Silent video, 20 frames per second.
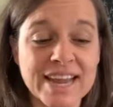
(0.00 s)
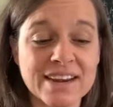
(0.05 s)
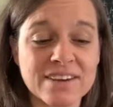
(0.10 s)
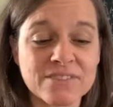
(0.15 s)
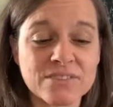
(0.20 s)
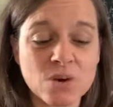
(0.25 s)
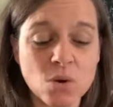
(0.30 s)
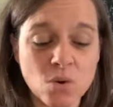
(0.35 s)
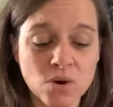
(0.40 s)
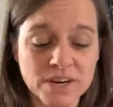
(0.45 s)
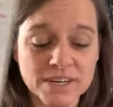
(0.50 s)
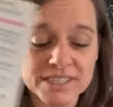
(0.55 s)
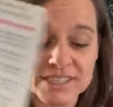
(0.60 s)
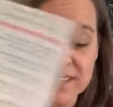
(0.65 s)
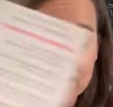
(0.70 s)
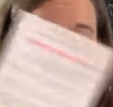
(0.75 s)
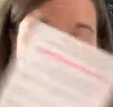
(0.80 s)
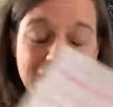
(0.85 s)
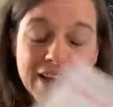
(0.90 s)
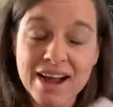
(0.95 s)
And of
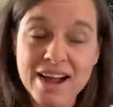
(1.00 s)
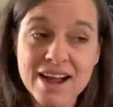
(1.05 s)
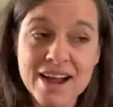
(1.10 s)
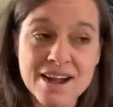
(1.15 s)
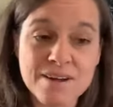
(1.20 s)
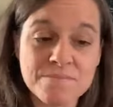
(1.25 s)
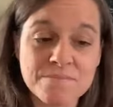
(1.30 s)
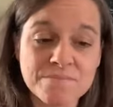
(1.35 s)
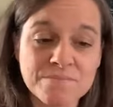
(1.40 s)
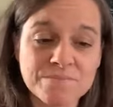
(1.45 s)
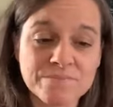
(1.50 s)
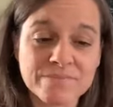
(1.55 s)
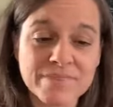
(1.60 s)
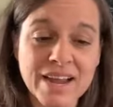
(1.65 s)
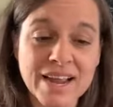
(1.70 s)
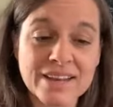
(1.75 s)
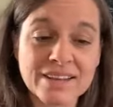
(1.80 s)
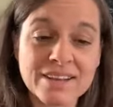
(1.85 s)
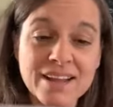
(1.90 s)
course, um, I